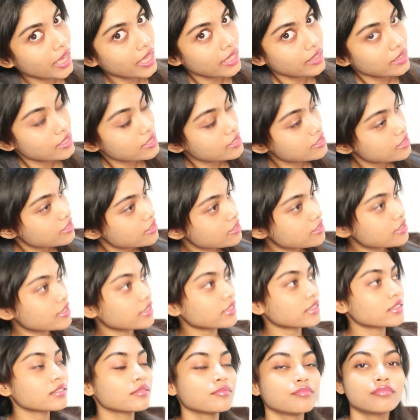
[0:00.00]
And this is
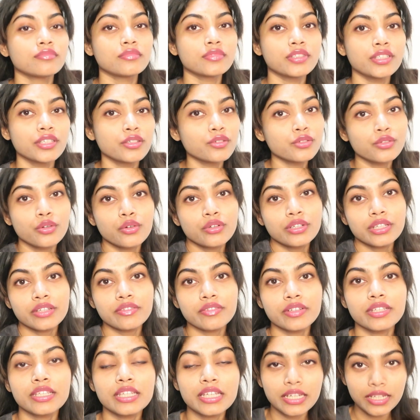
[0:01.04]
it. You don't
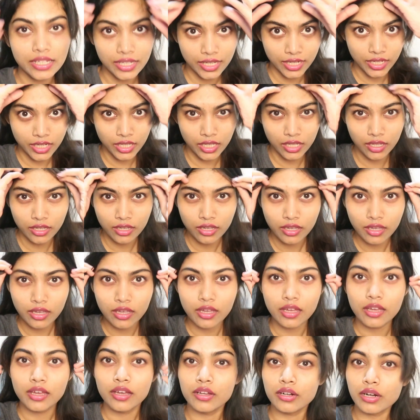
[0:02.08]
even need any
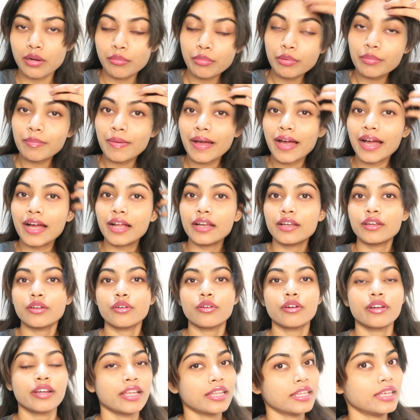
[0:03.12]
rubber band
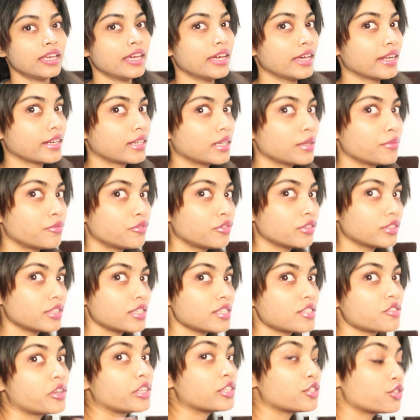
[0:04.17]
or any hair clip for
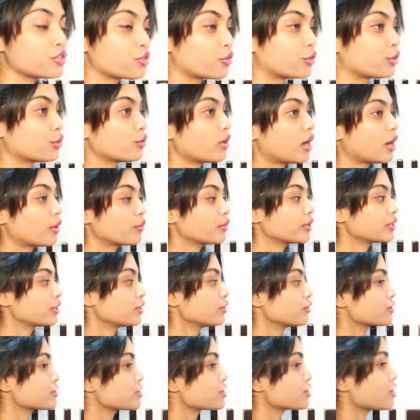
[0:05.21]
this. I'll show you how it
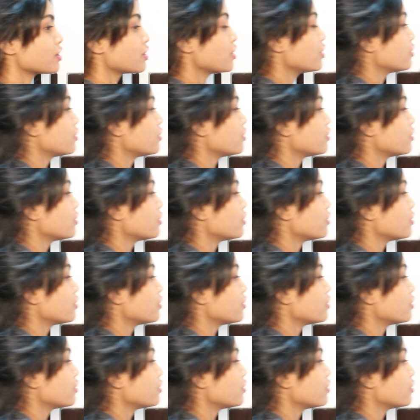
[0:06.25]
looks